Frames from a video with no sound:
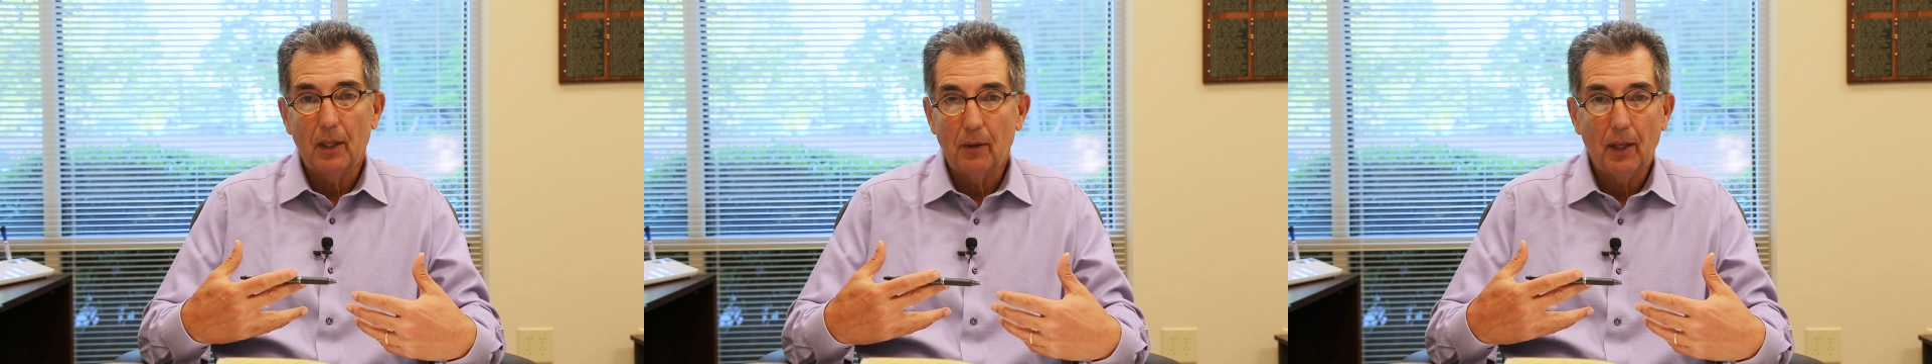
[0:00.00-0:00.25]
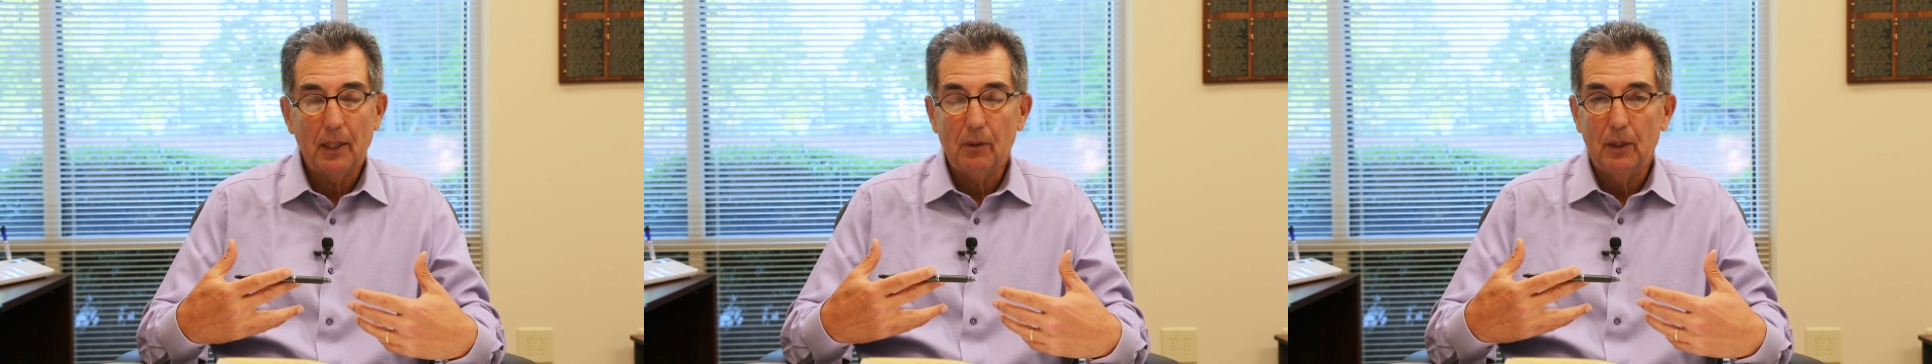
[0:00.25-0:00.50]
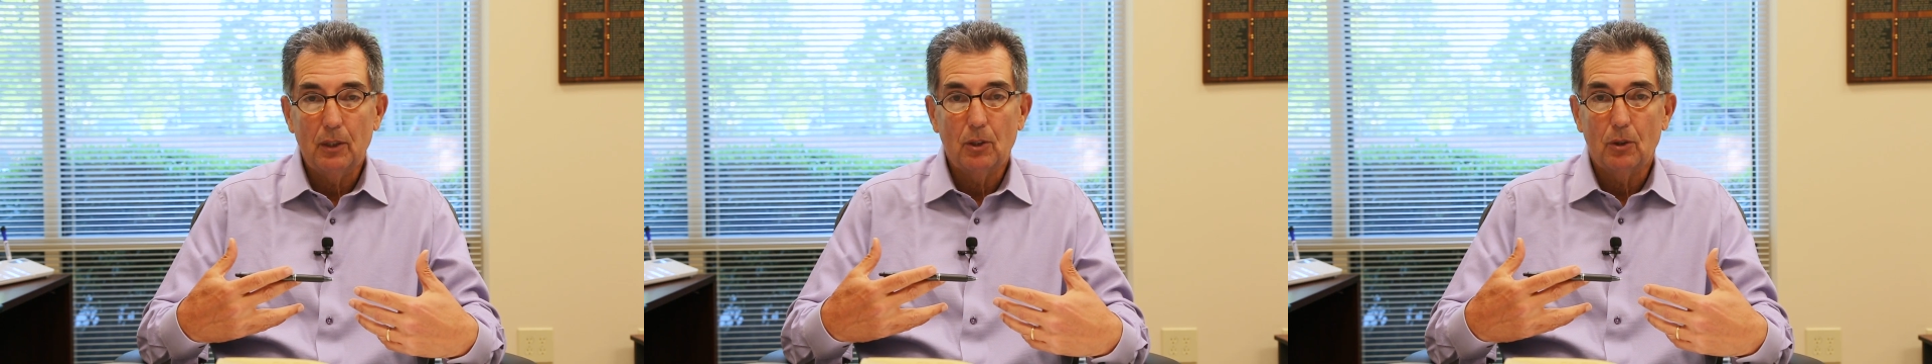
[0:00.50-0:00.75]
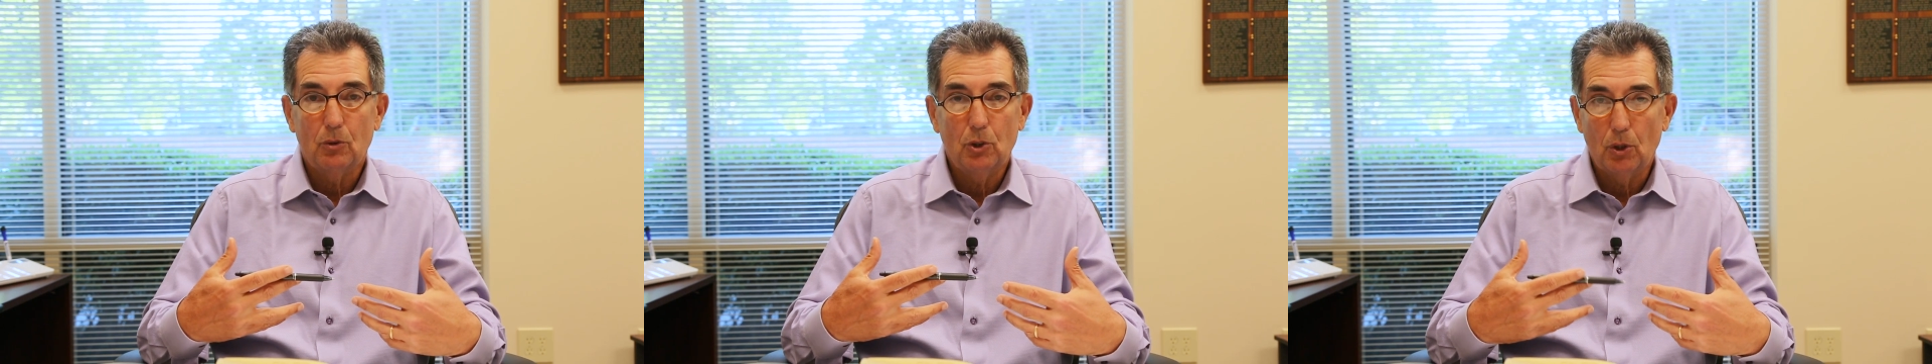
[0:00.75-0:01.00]
unlikely
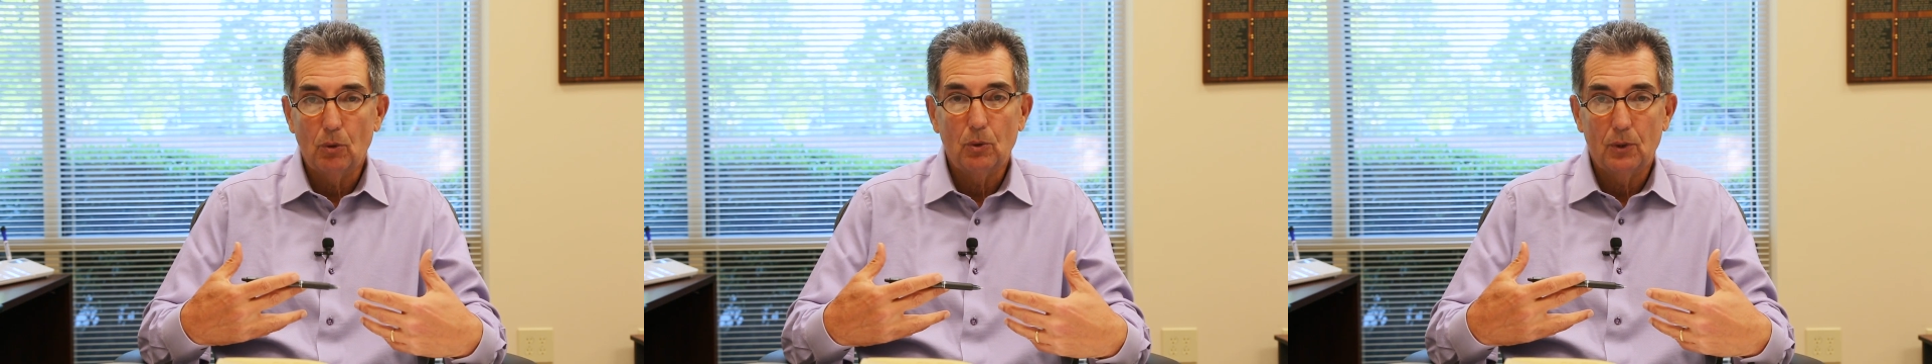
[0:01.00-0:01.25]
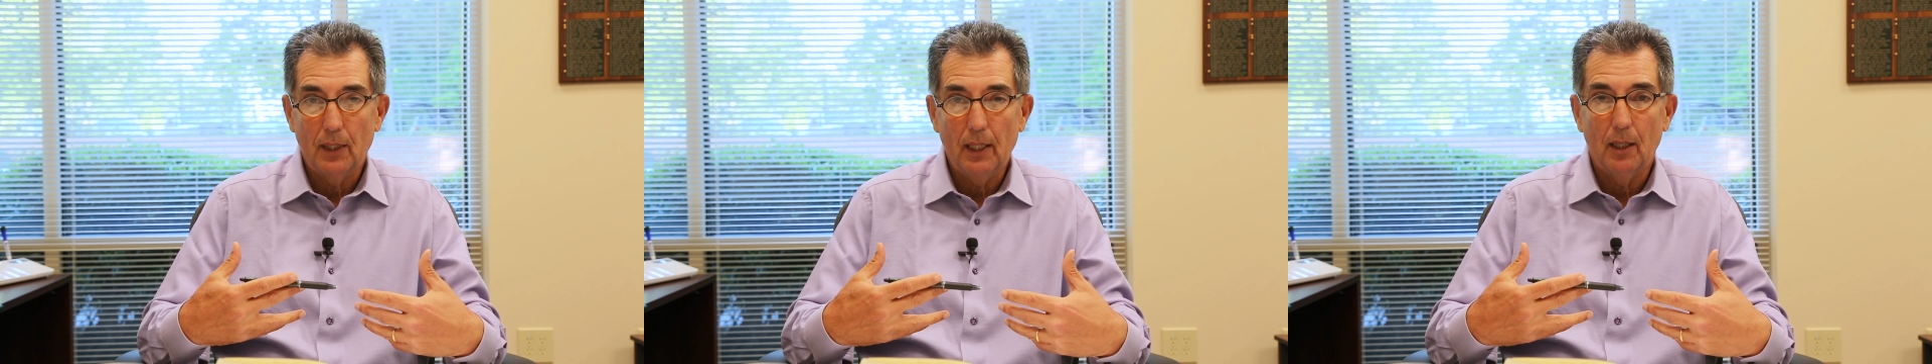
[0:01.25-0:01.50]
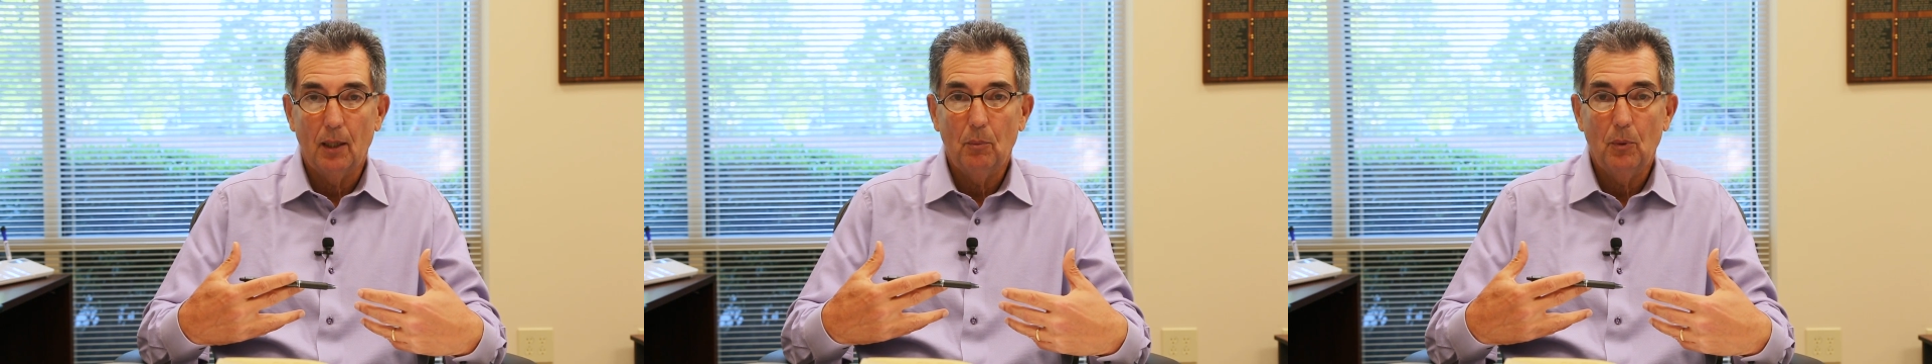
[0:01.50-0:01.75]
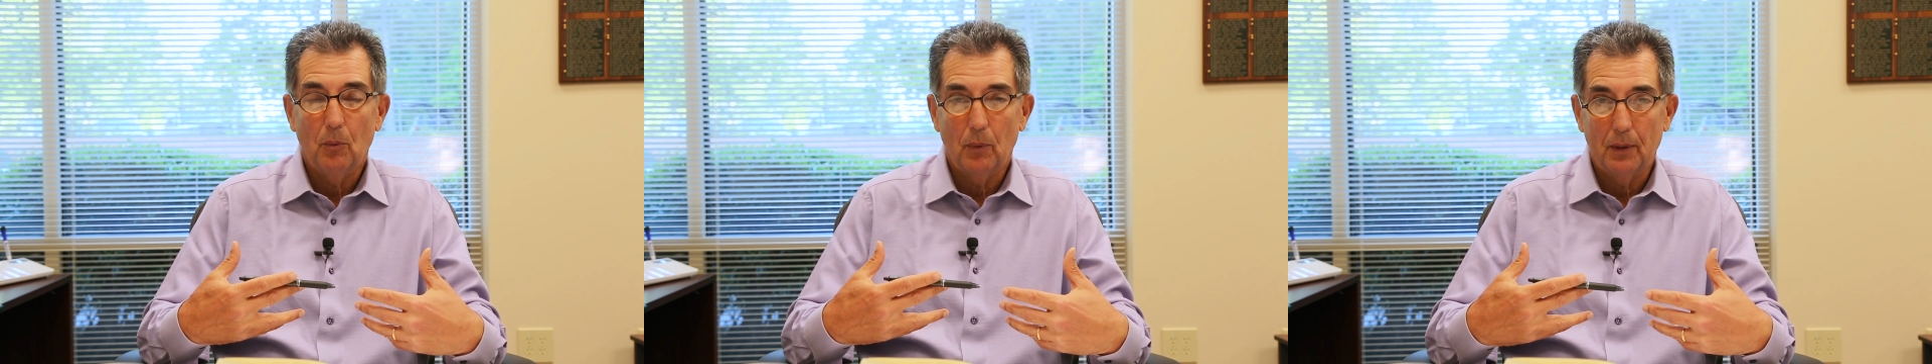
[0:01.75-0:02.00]
to choose
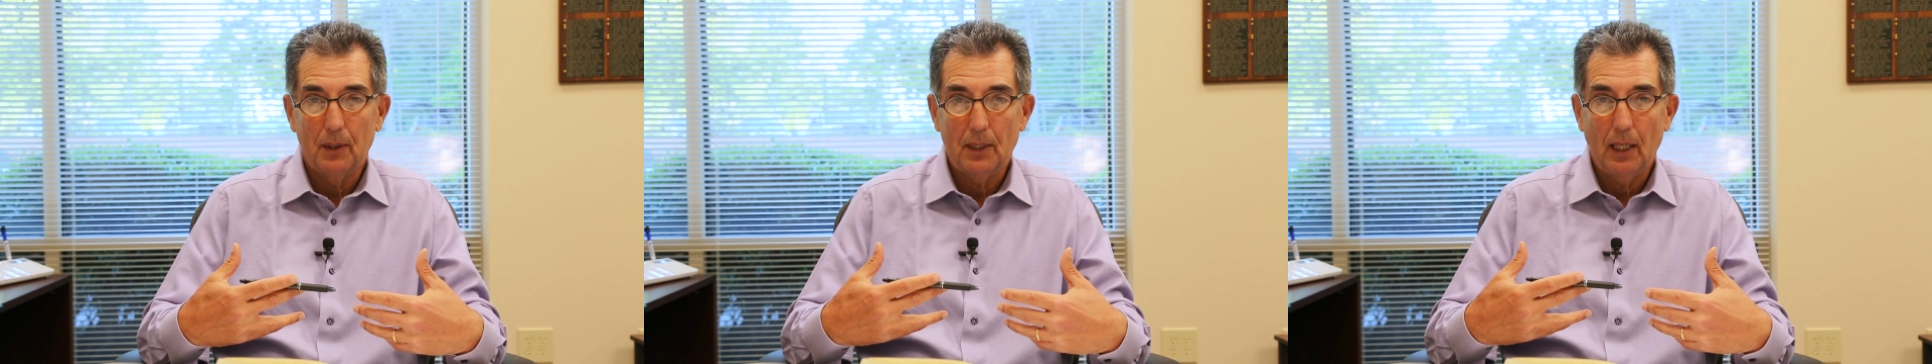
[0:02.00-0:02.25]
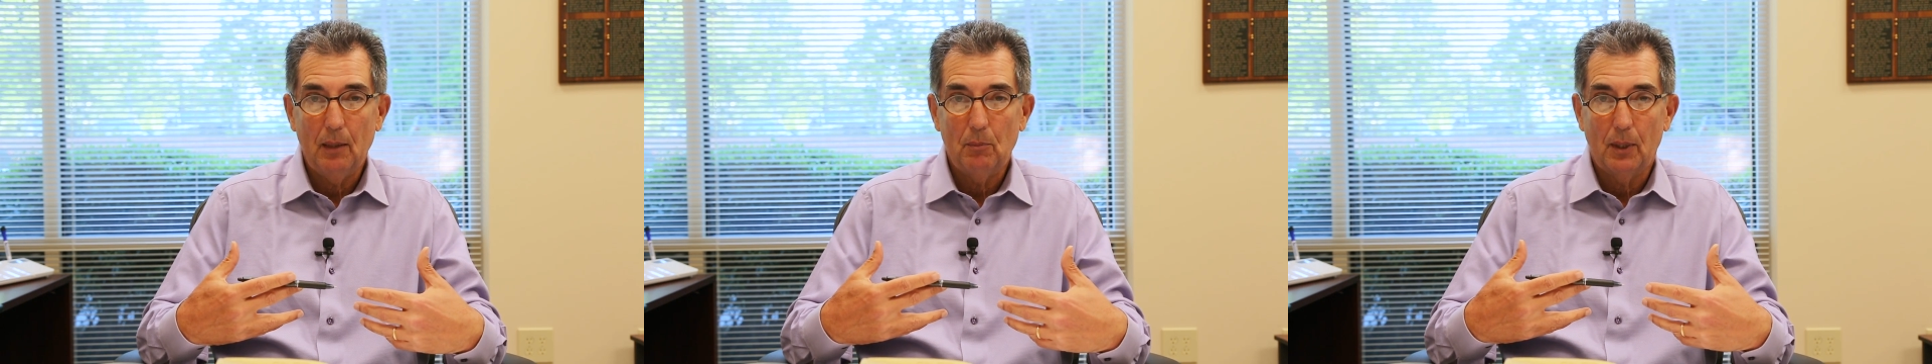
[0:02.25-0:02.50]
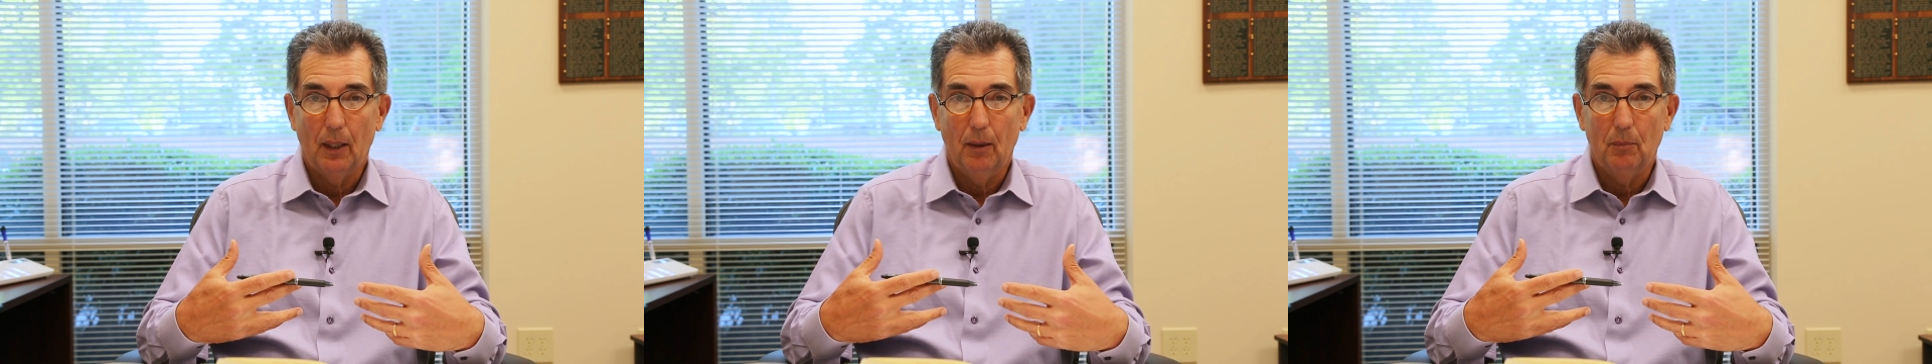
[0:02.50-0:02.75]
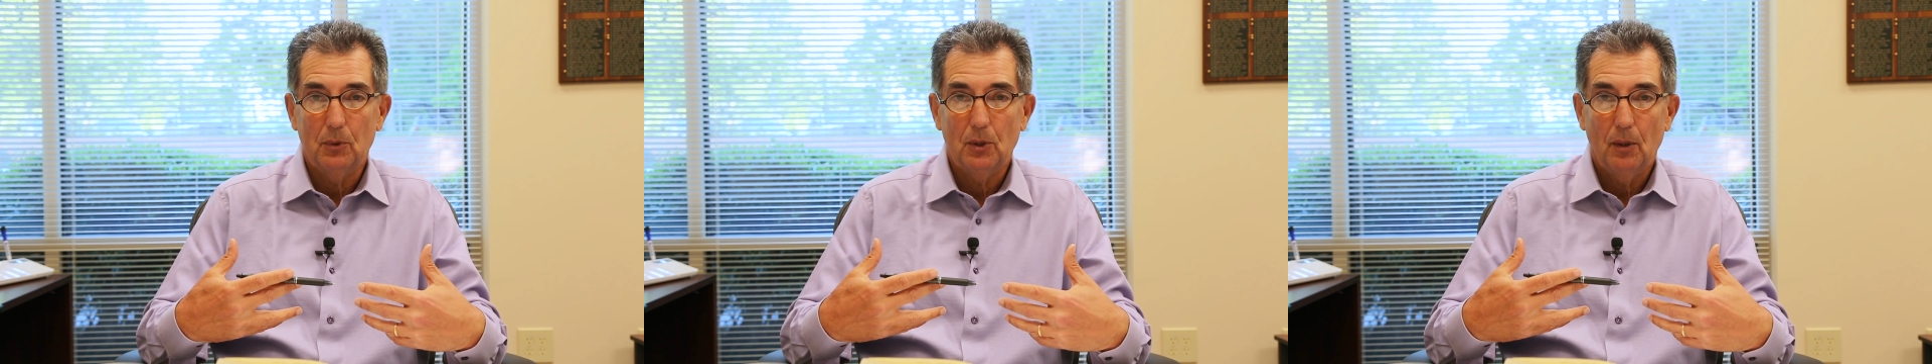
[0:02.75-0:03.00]
them when the time
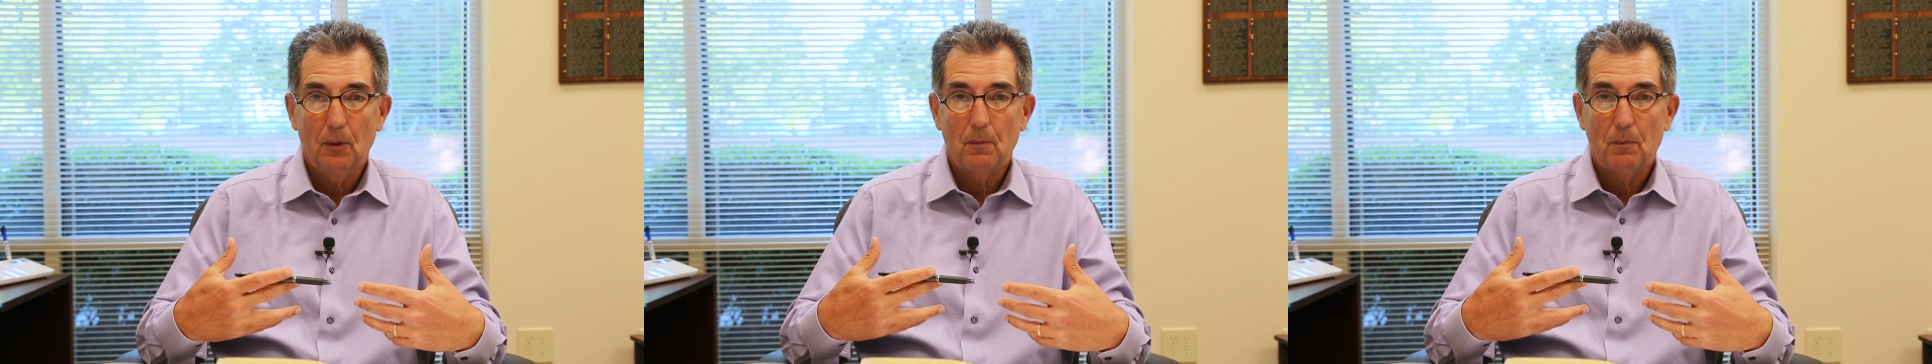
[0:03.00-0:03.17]
comes.